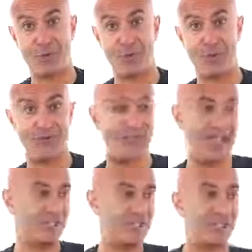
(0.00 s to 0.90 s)
We've
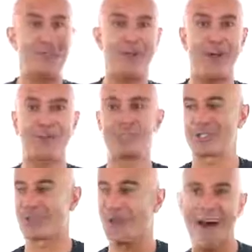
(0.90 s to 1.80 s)
got chief
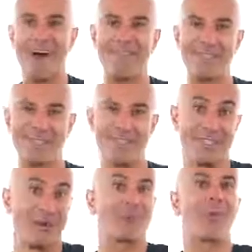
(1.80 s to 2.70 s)
culture officers
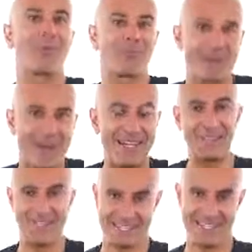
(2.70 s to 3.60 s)
in our
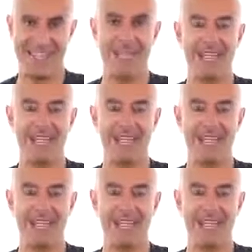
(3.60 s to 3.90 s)
corporations.